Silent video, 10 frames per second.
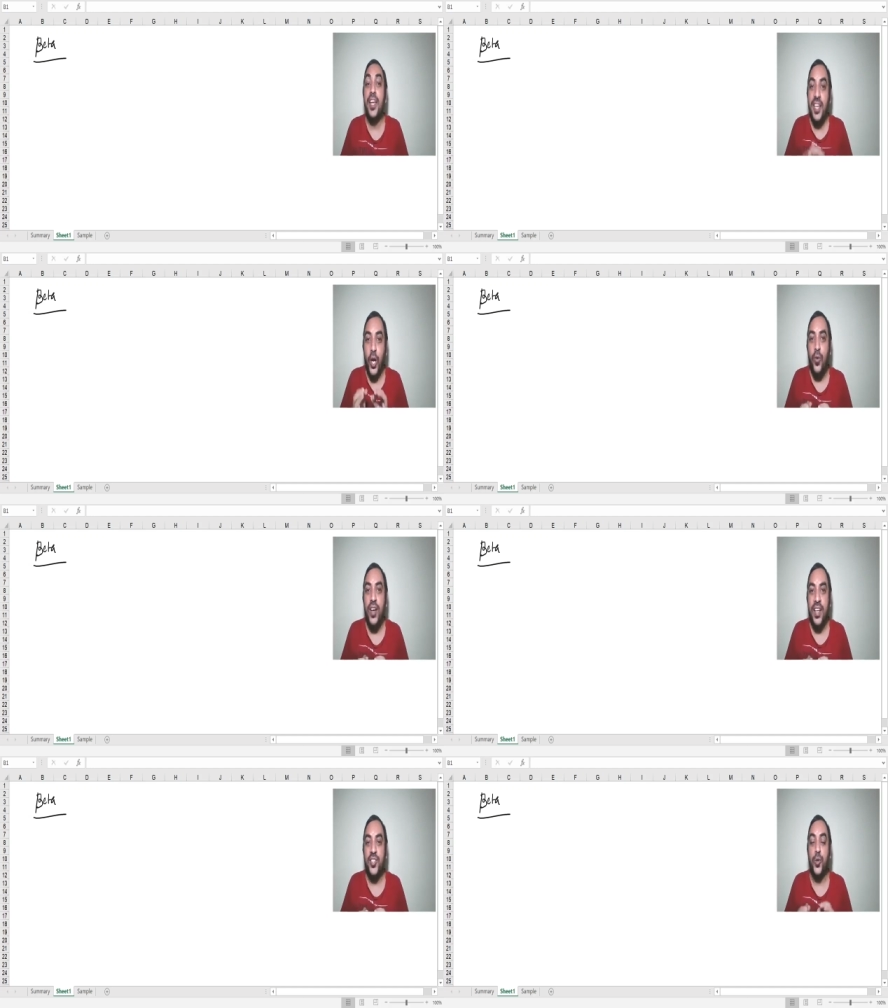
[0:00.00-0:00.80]
Now
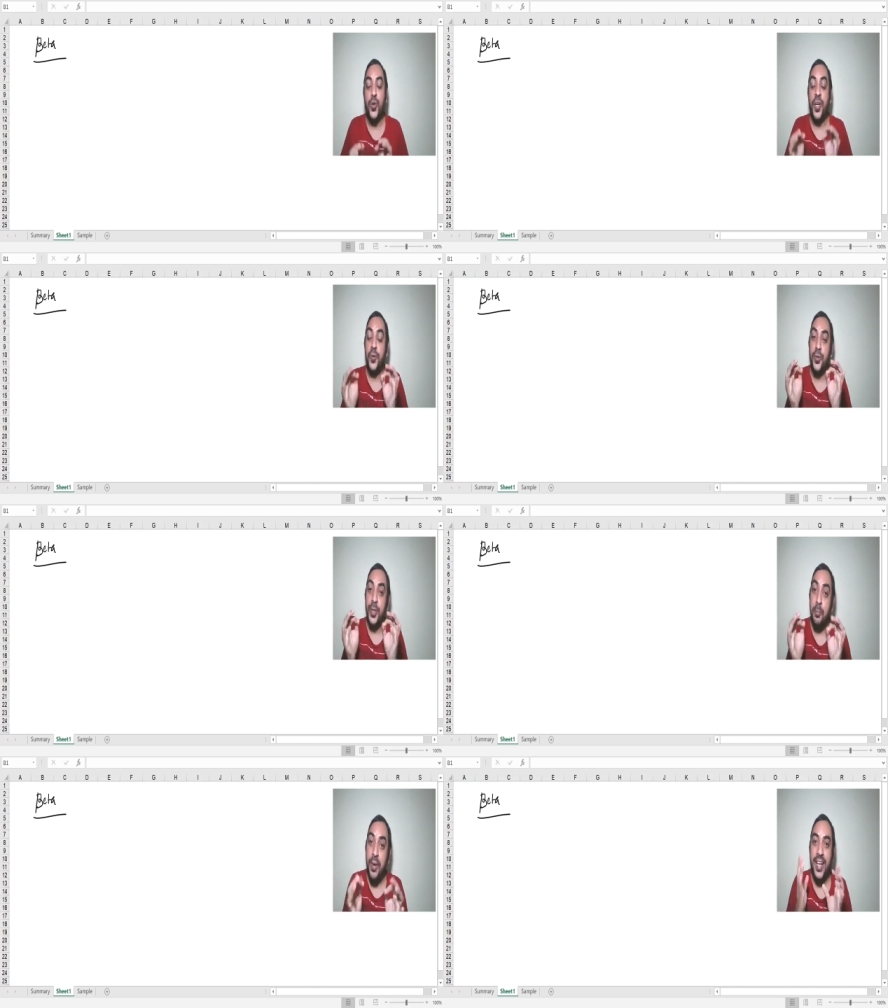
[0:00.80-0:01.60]
let us look into
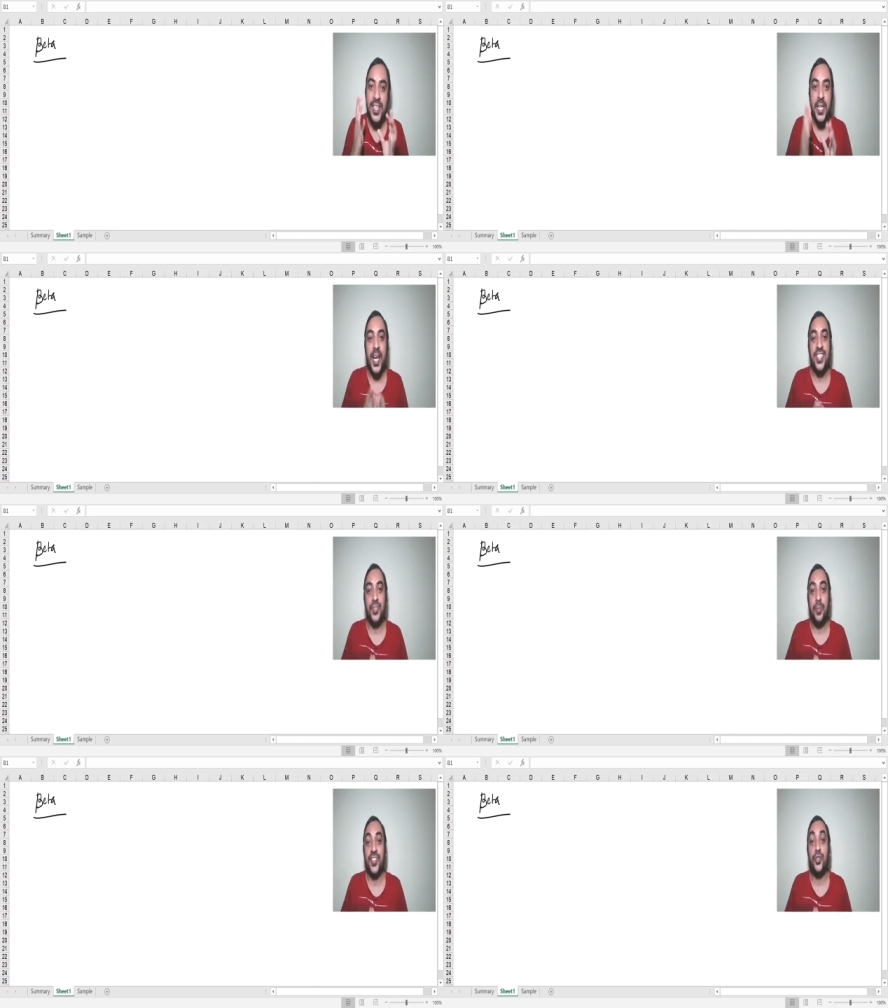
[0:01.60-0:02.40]
some practical
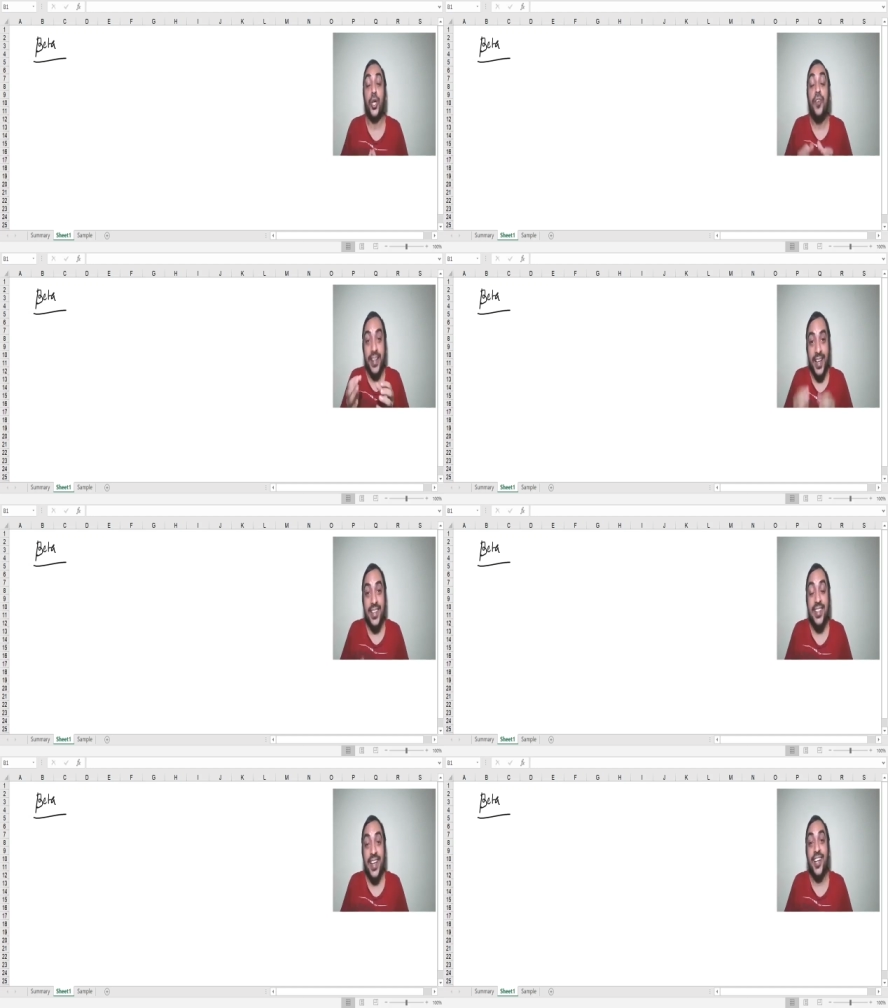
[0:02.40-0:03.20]
aspects. So I will take
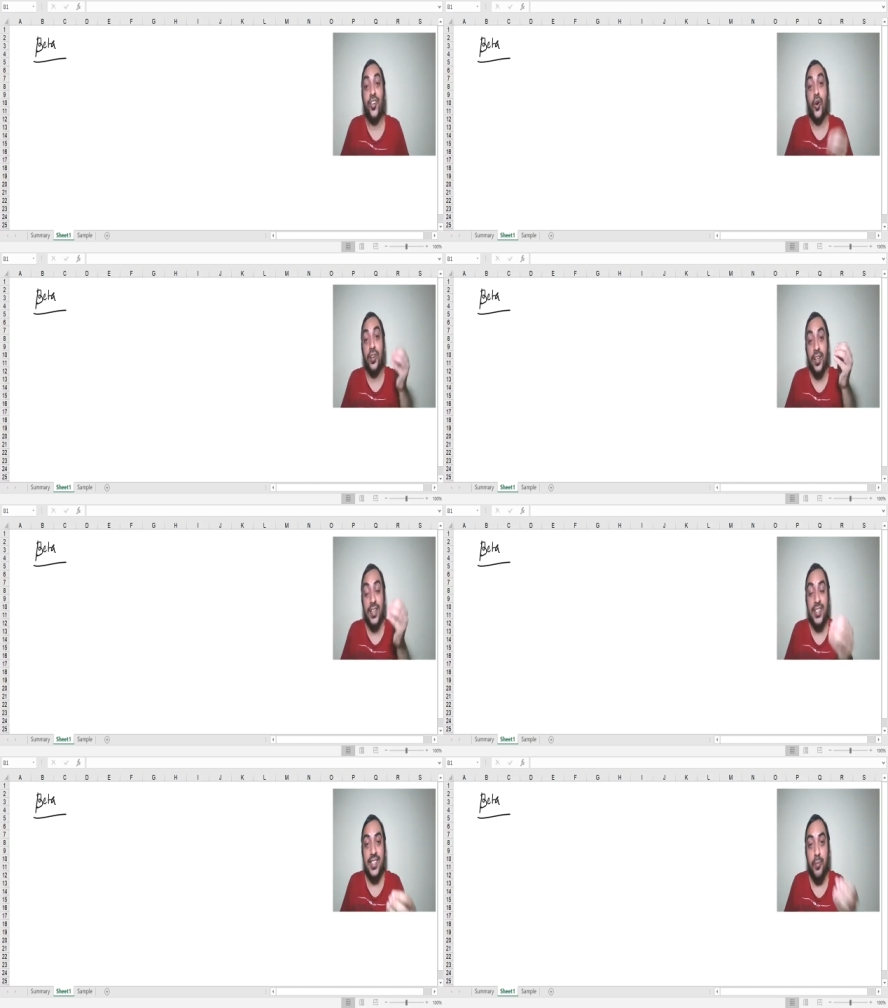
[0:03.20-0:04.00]
the data on
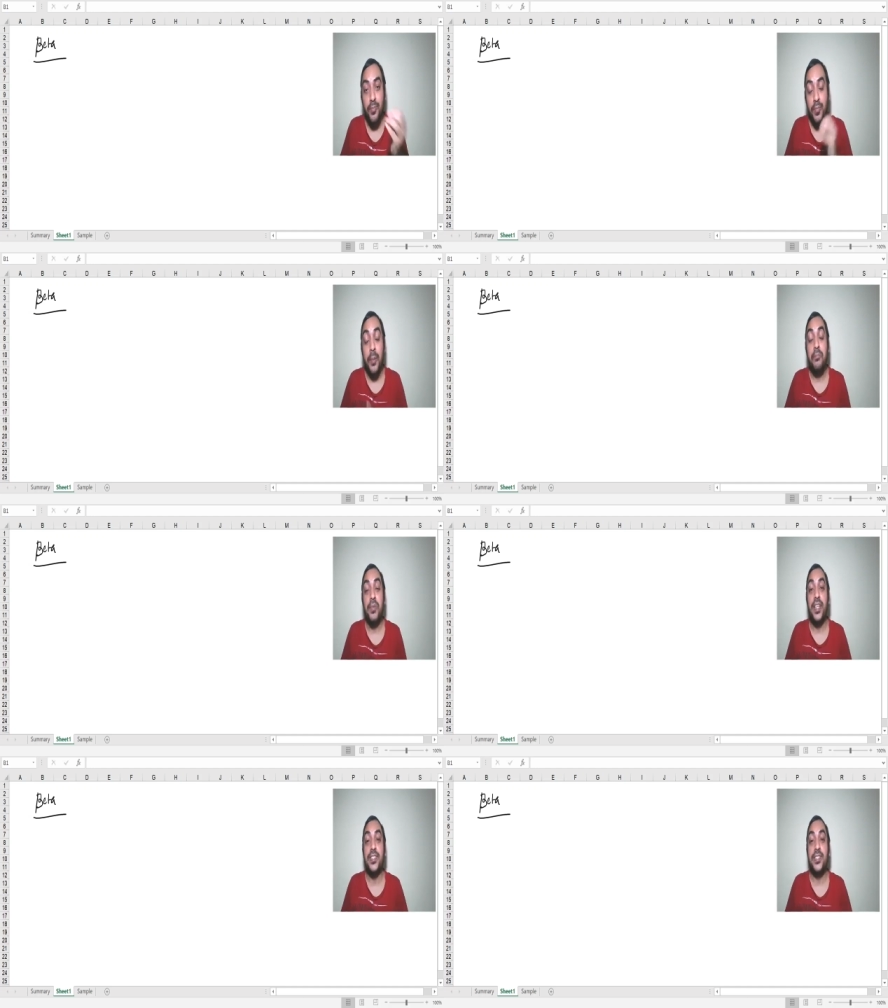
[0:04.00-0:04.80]
some
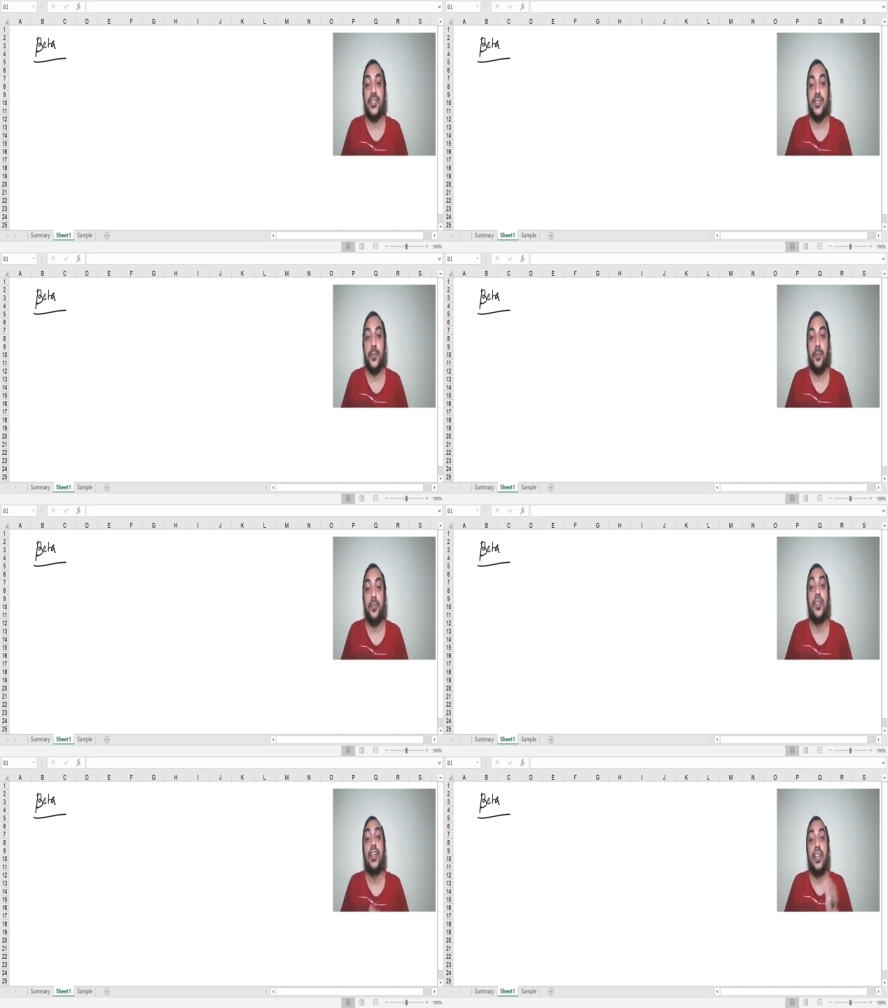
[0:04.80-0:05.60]
companies,
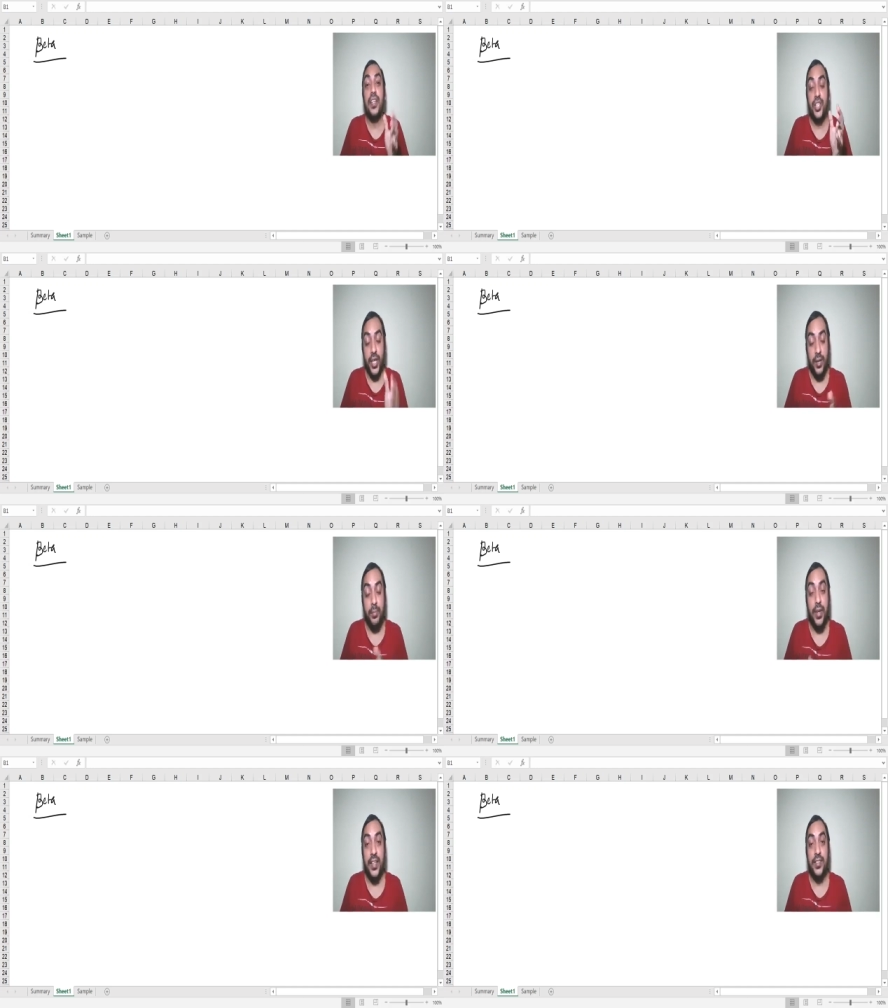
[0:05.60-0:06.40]
share
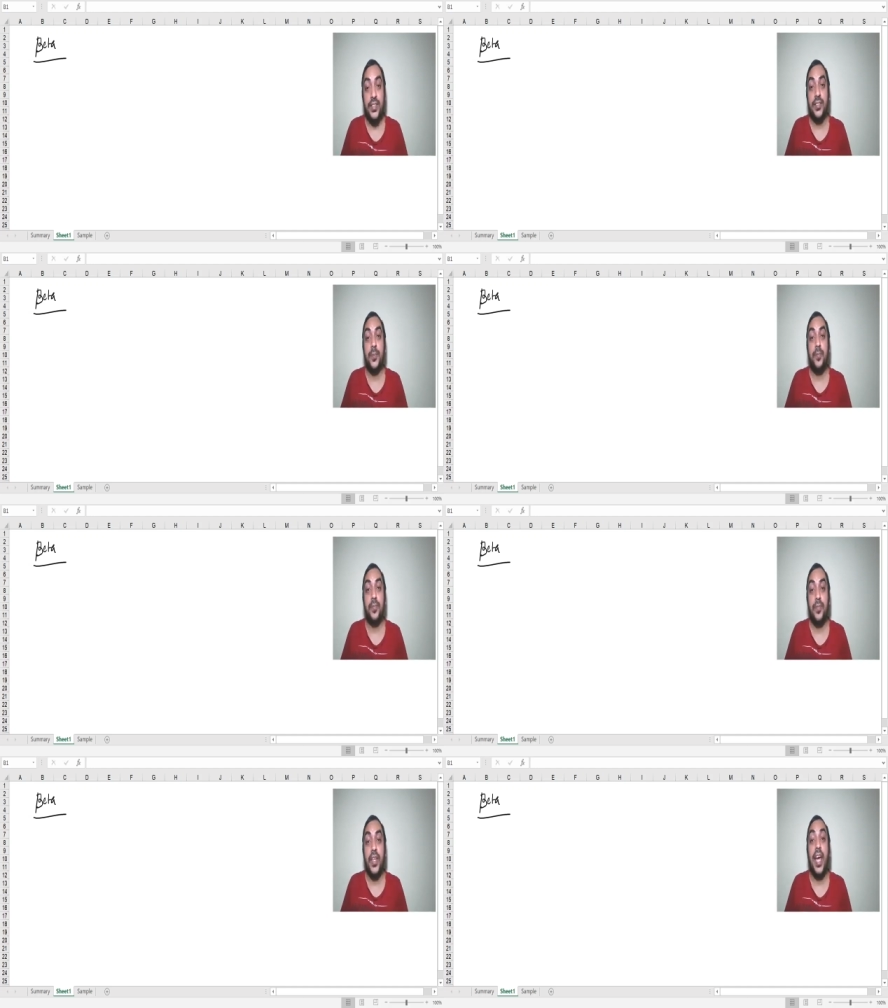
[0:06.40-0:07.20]
price,
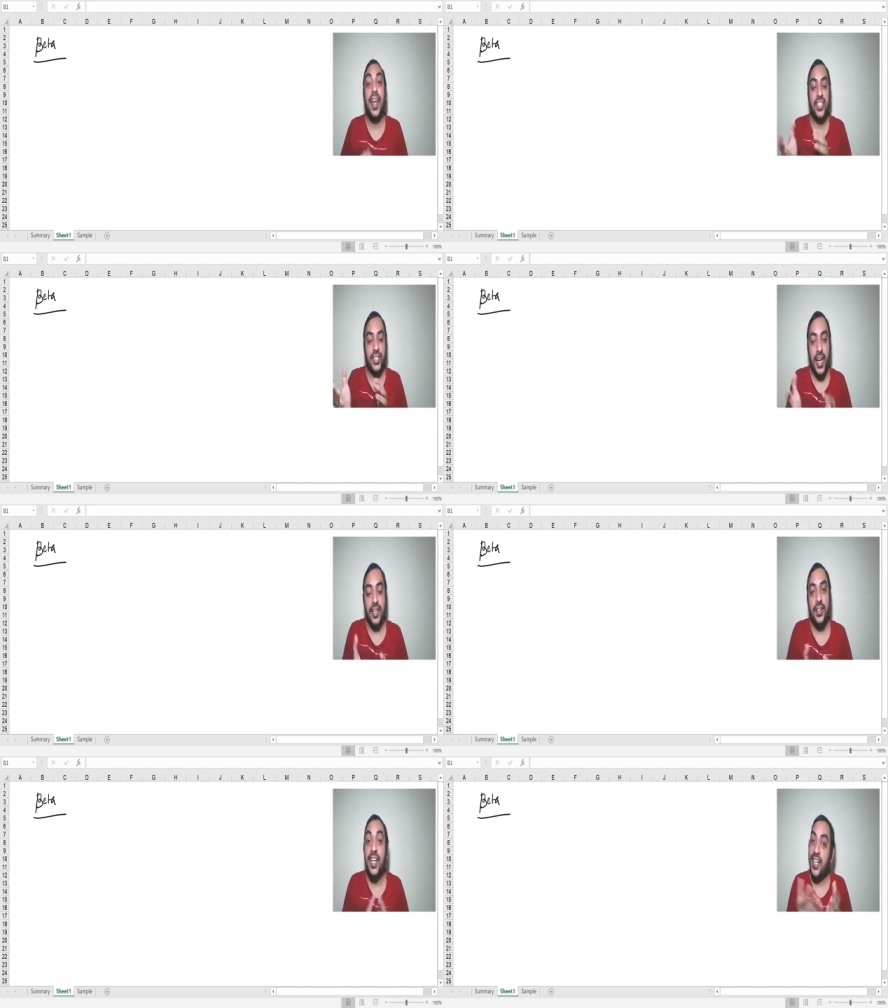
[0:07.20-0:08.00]
I'll
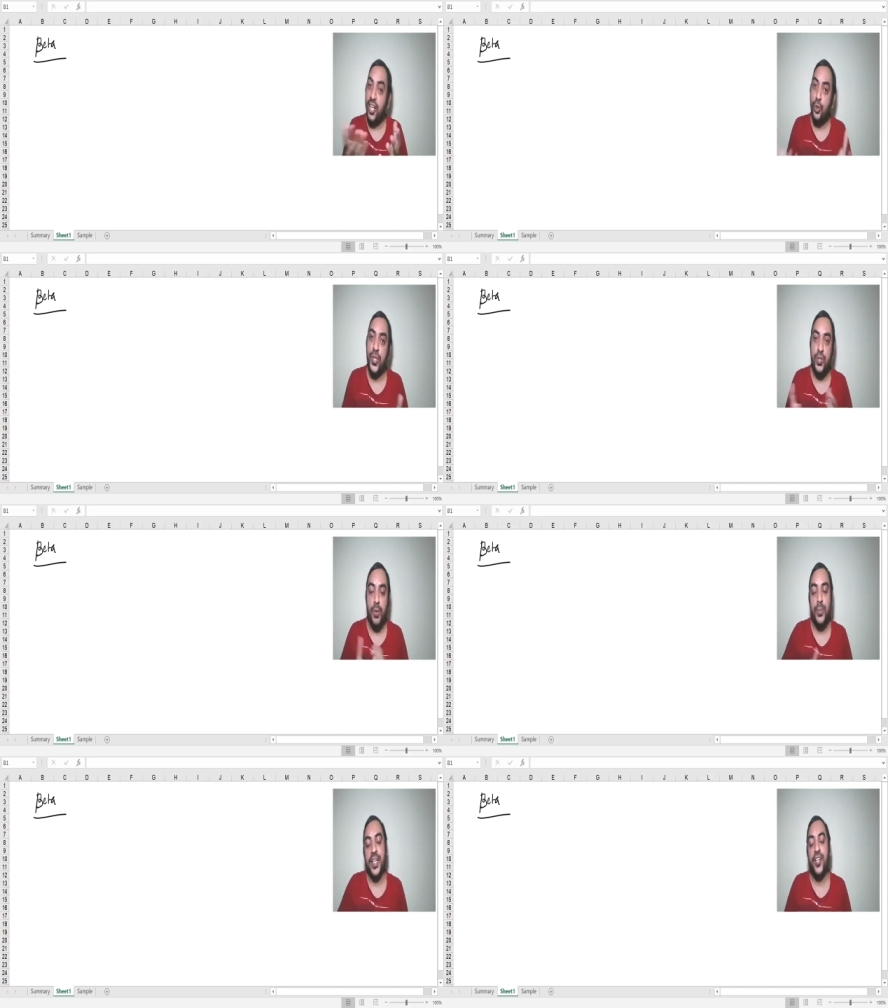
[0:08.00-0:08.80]
tell you which
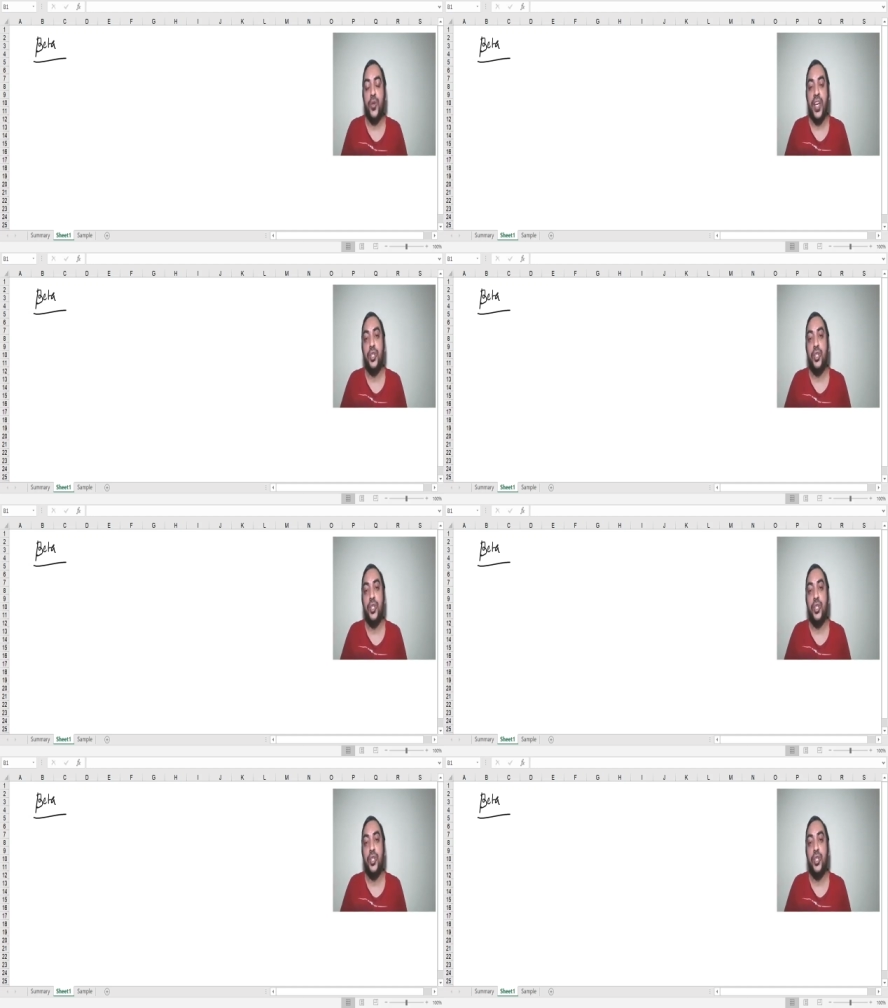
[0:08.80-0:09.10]
website you can